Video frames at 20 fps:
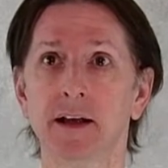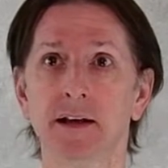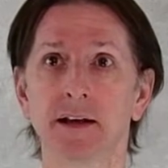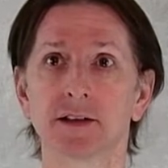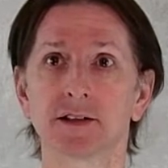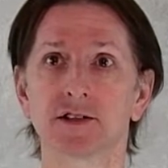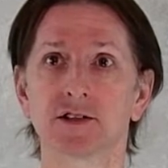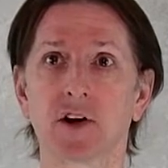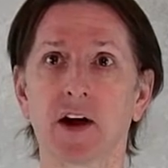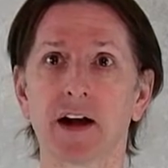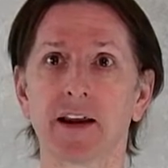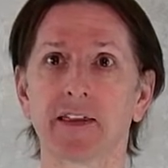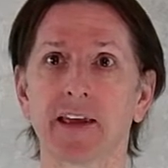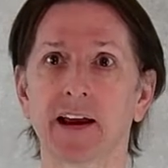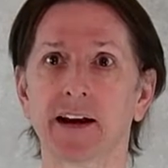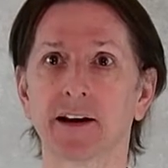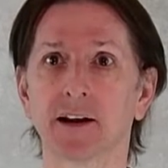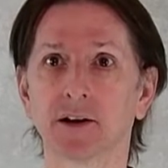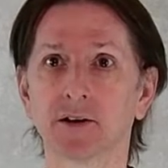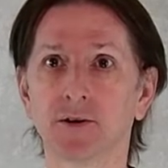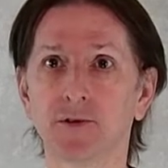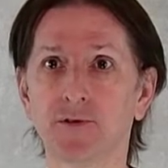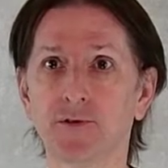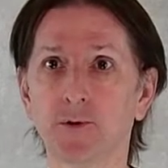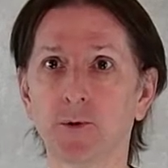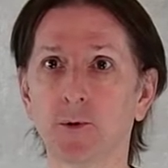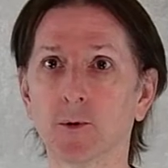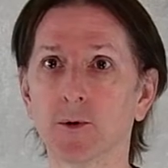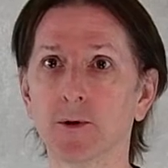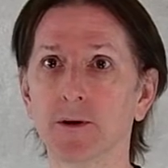strike that knuckle
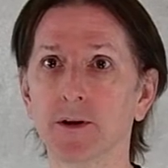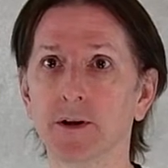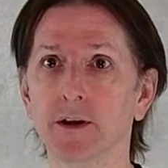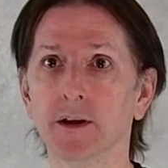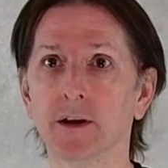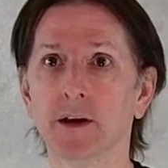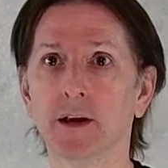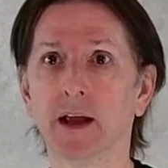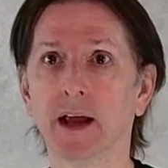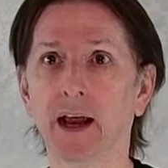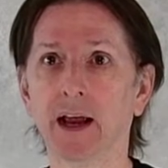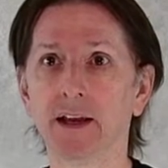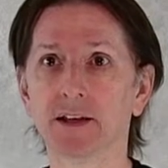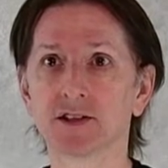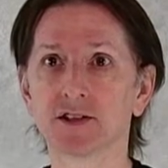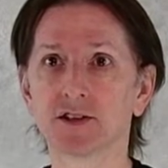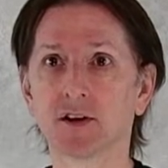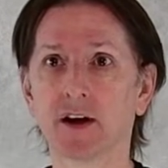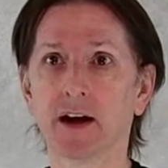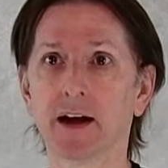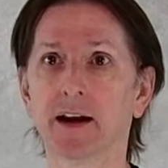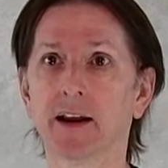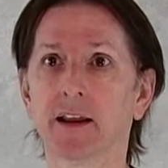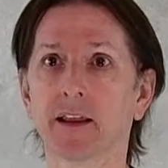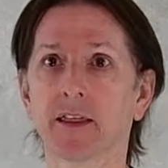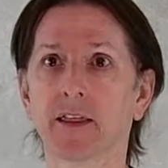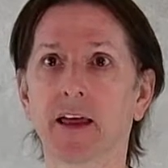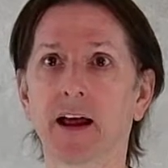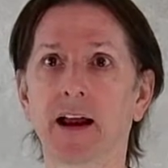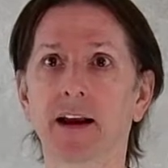forward and
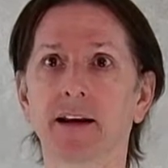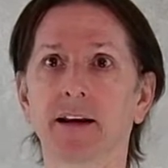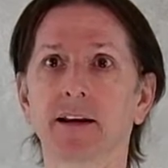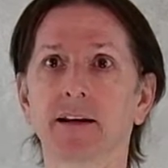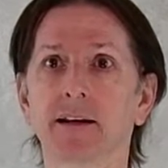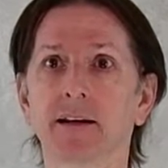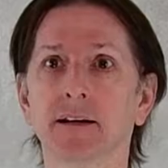strike that